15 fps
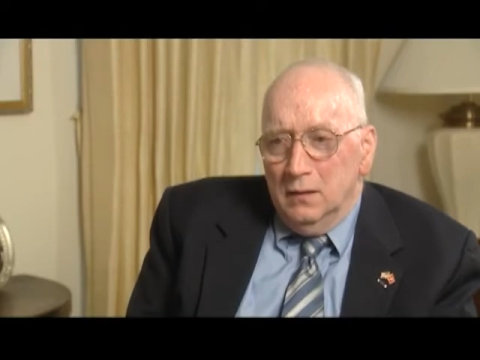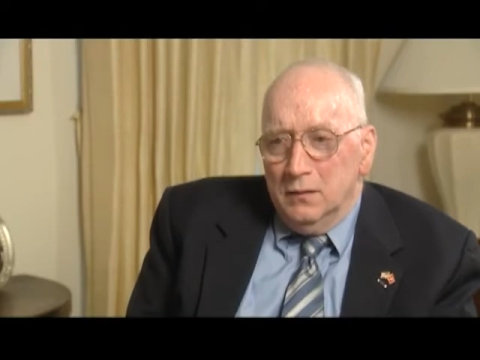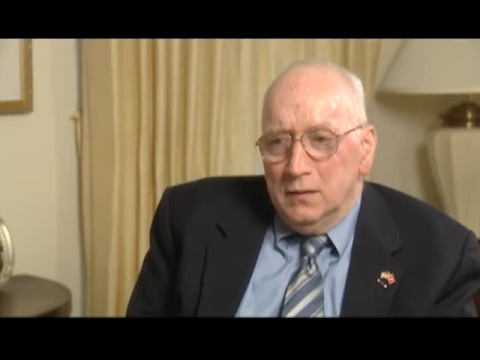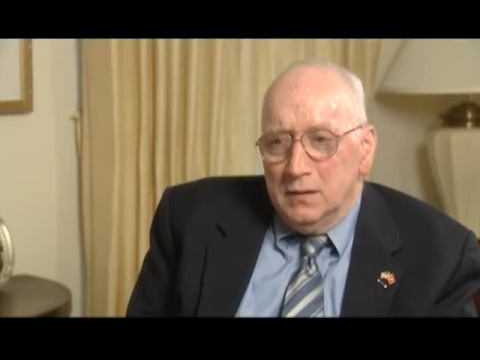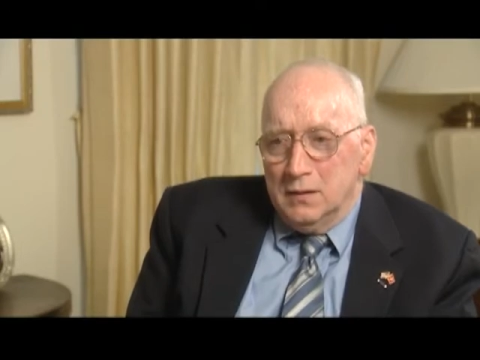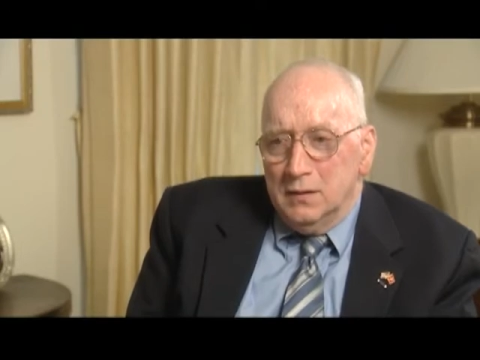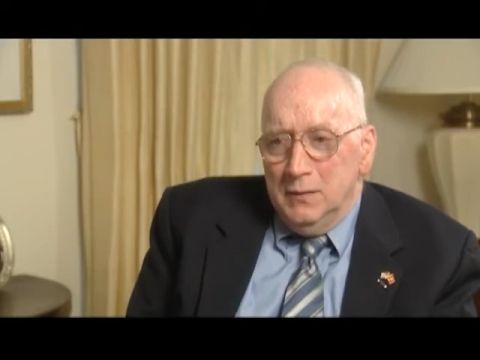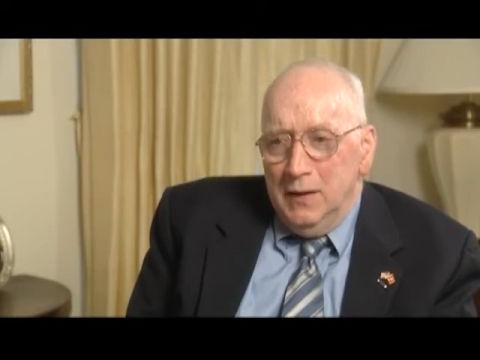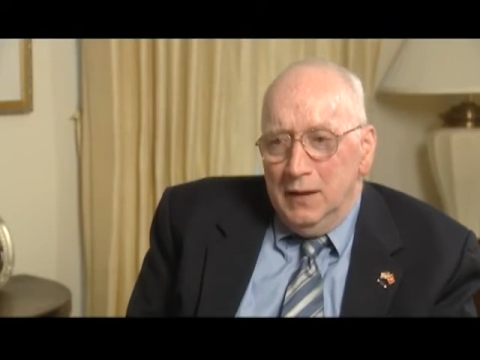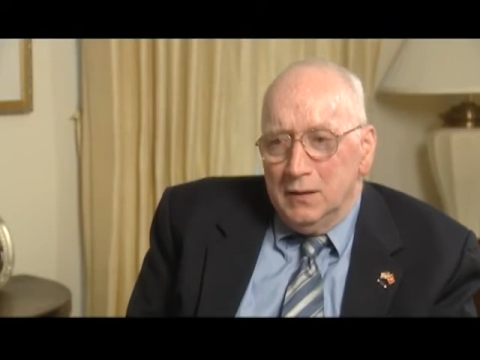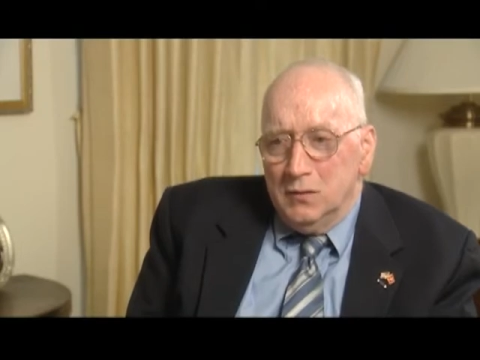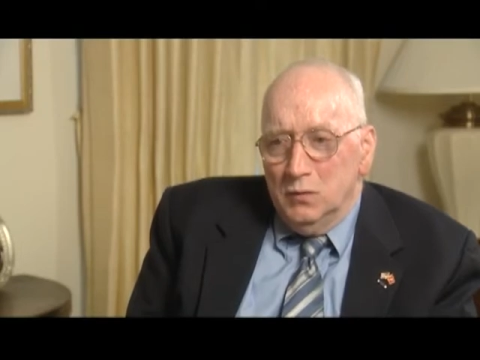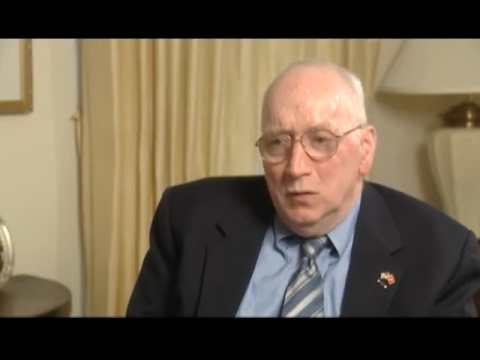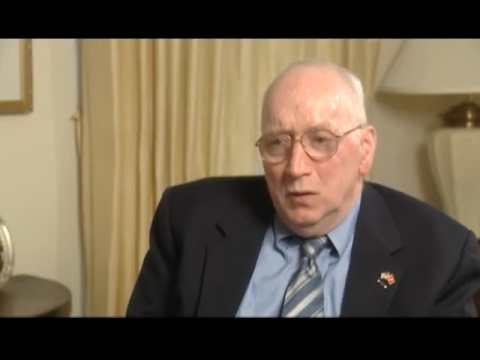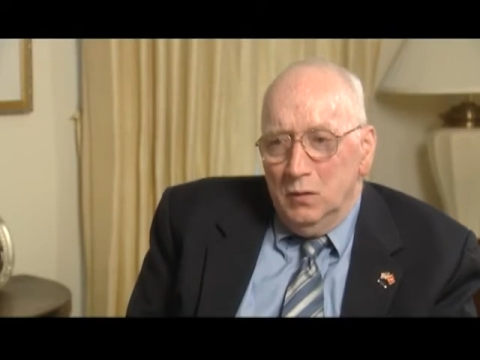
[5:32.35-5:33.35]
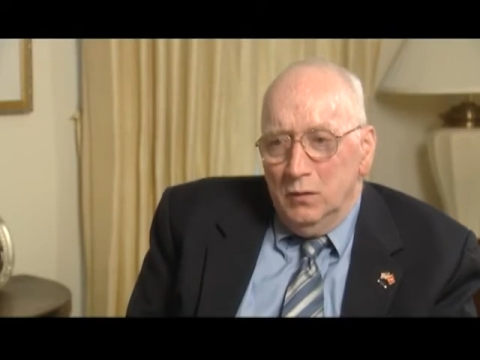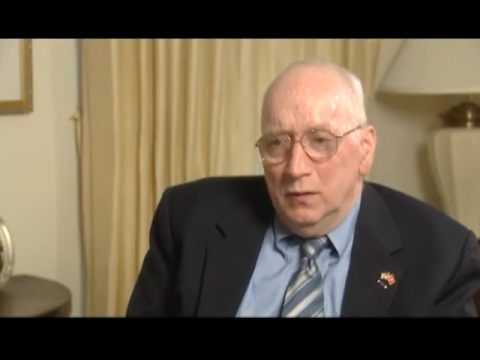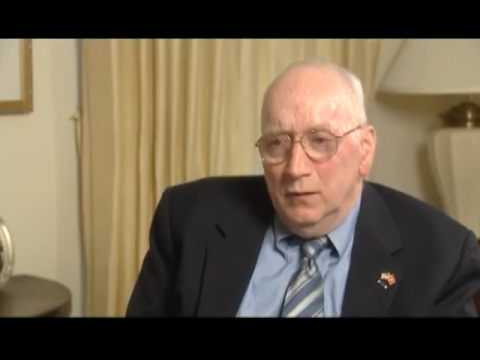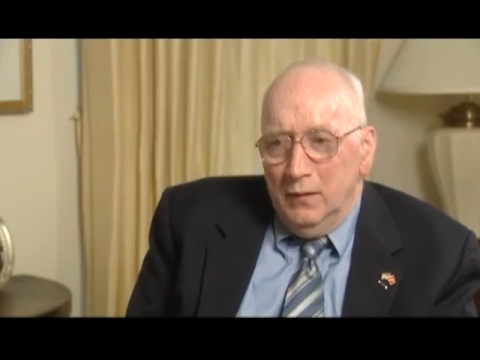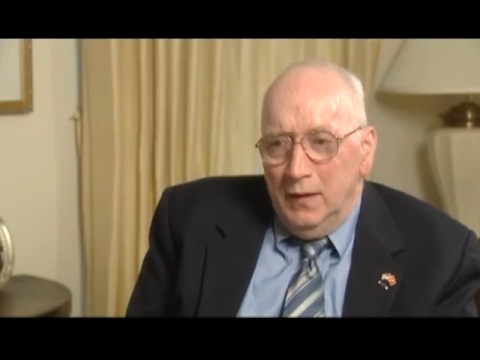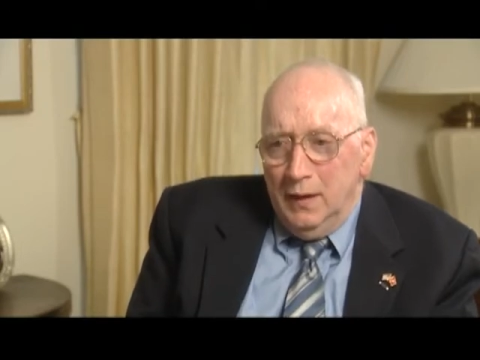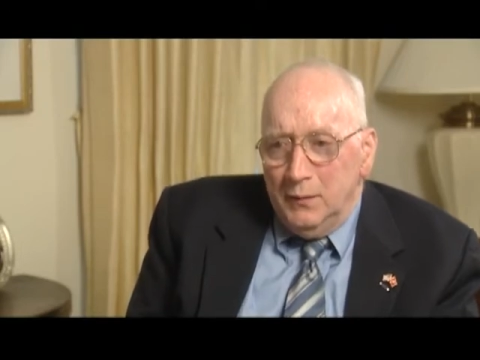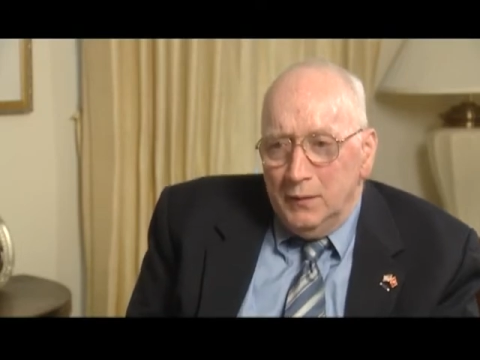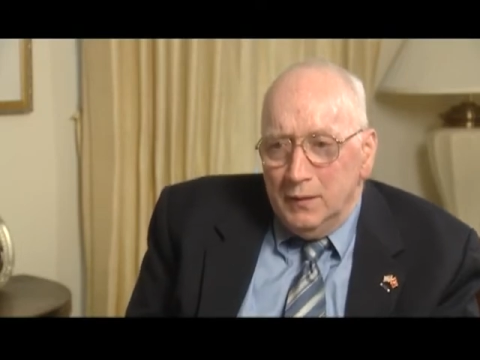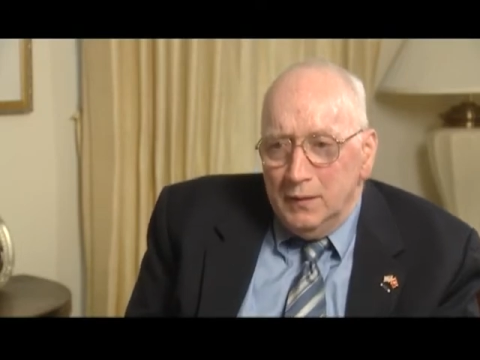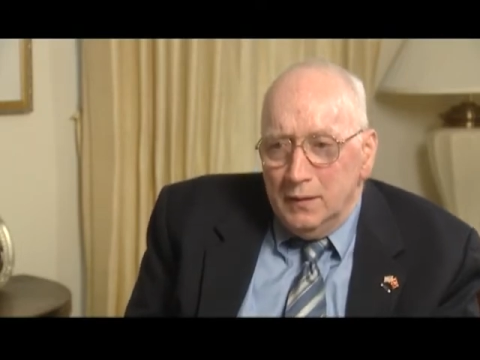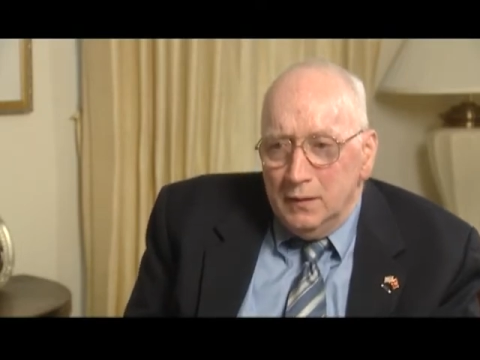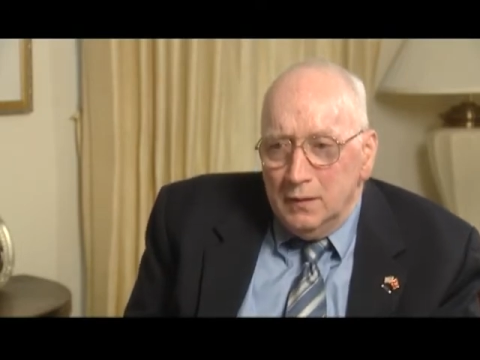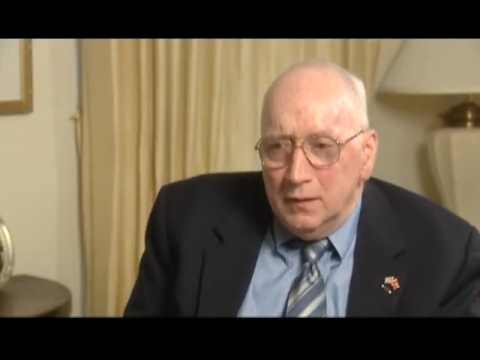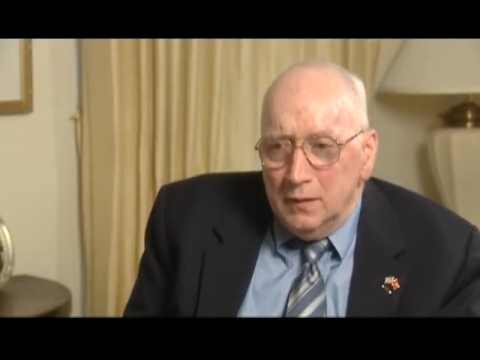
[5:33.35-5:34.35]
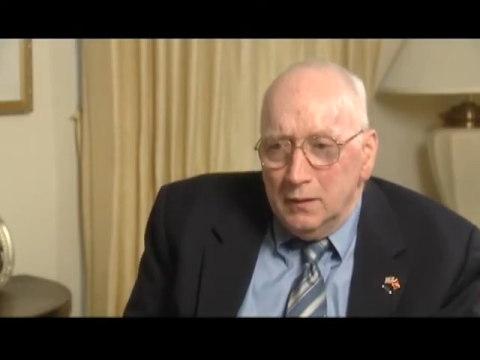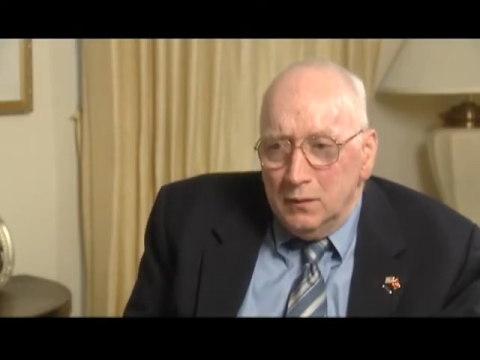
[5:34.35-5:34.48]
just imagine what would have happened in